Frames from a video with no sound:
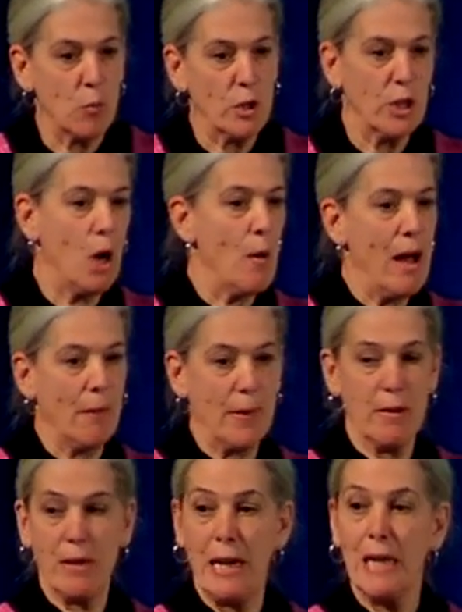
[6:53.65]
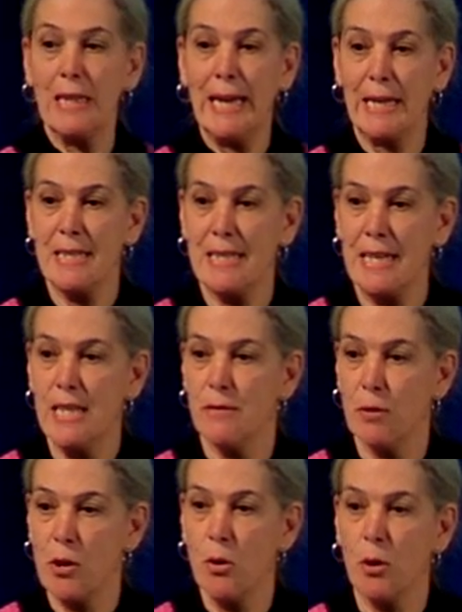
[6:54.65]
would go out there and collect seeds
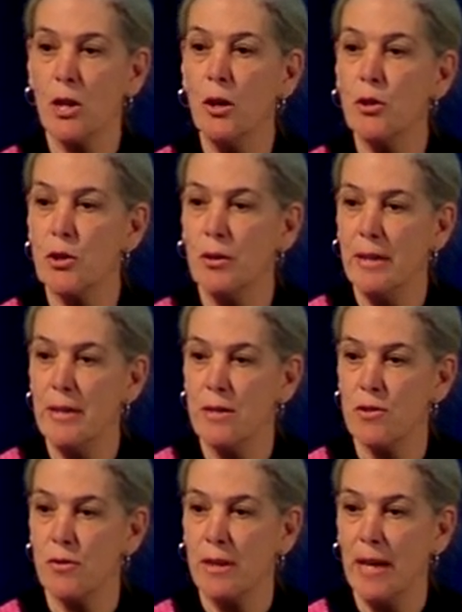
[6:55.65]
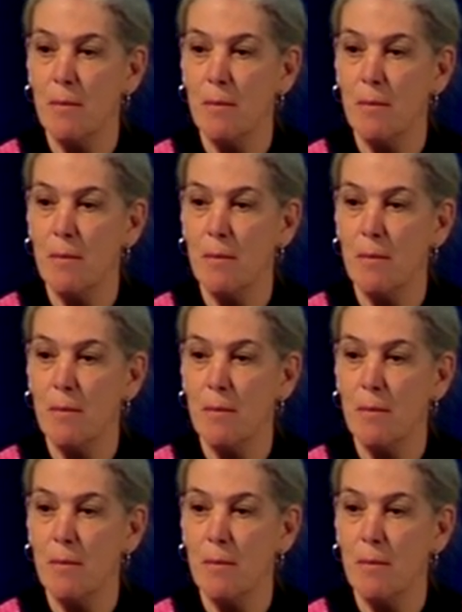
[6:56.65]
for the horticultural industry.